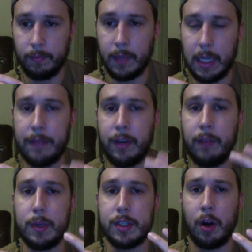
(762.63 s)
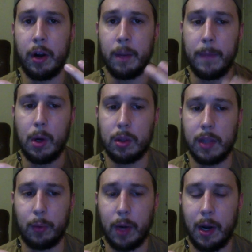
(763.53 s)
even if we start them both,
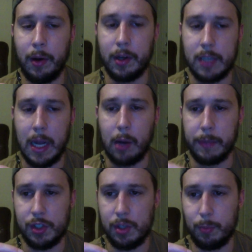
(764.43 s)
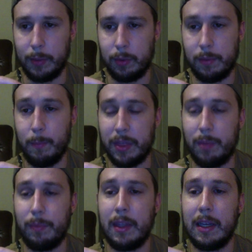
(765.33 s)
like what I don't understand
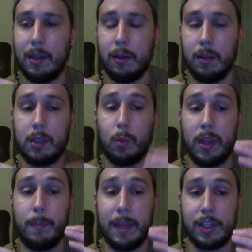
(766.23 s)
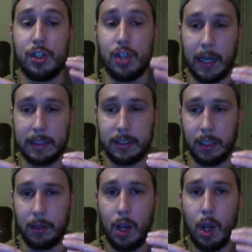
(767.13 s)
with Mitch
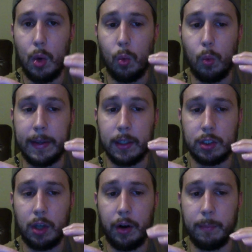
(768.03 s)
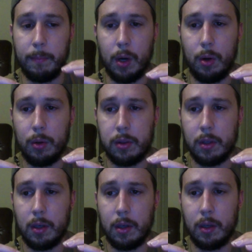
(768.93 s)
Johnson, we can start them both.
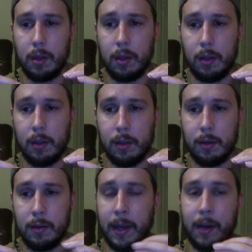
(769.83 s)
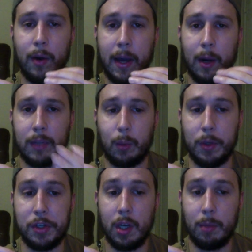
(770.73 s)
I don't think
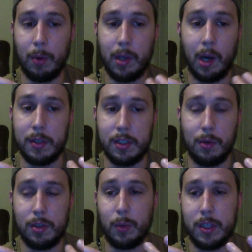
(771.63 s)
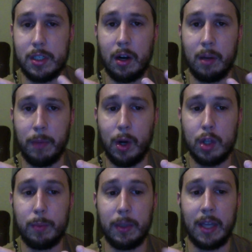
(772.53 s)
we should, but we always do. So we start them
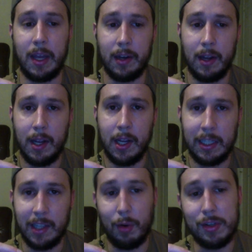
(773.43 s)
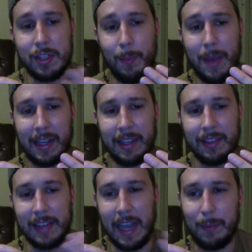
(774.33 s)
both, but then they always come back in
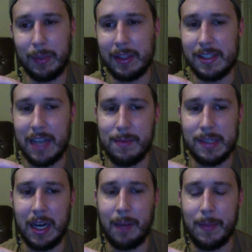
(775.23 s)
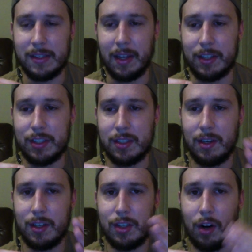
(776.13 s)
the game at the same time. It's like
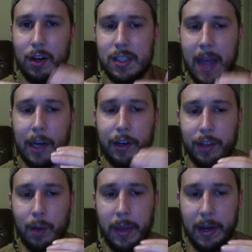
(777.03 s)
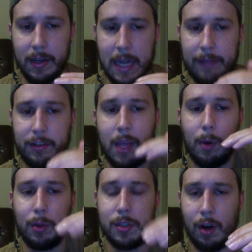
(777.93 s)
start staggering their minutes after they
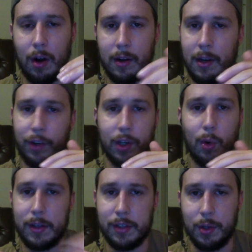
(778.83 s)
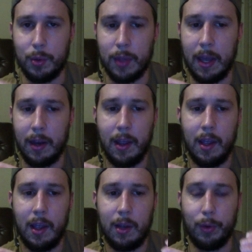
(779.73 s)
both start. If you're going to do that,
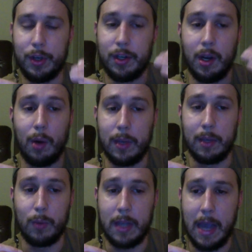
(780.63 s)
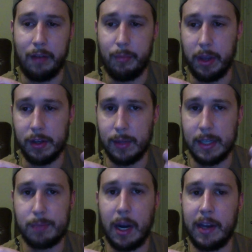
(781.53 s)
which we have been, so
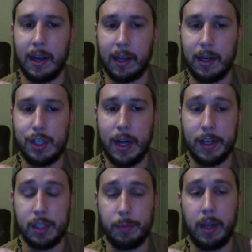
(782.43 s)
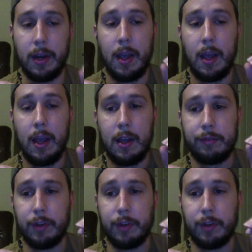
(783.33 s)
that's probably not going to change. But if they're